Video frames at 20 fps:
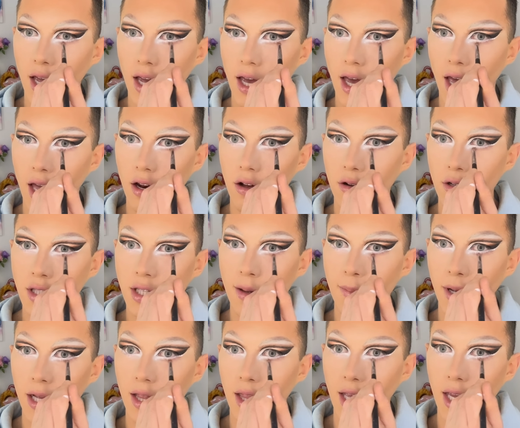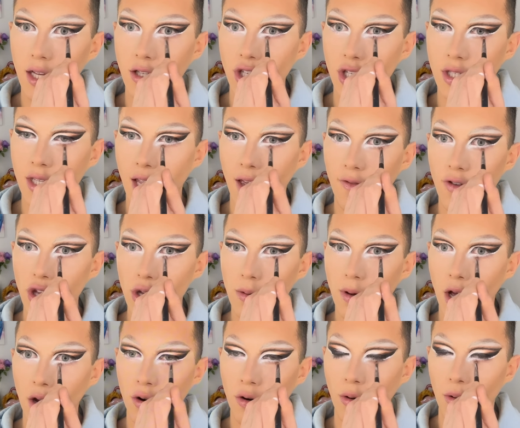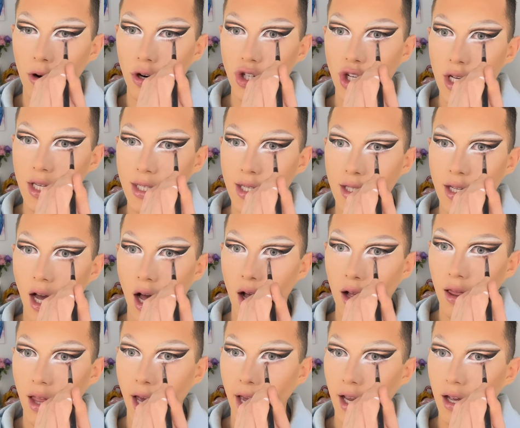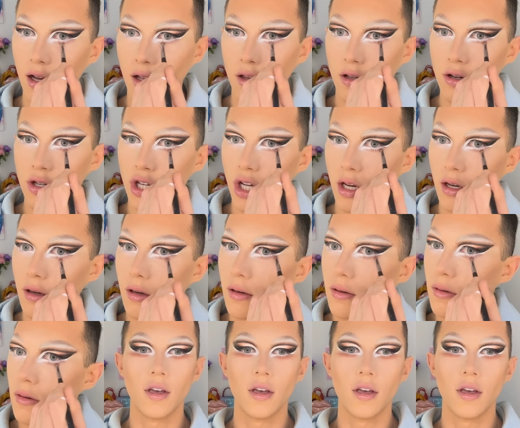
and ultimately just give you a gorgeous doll-like illusion.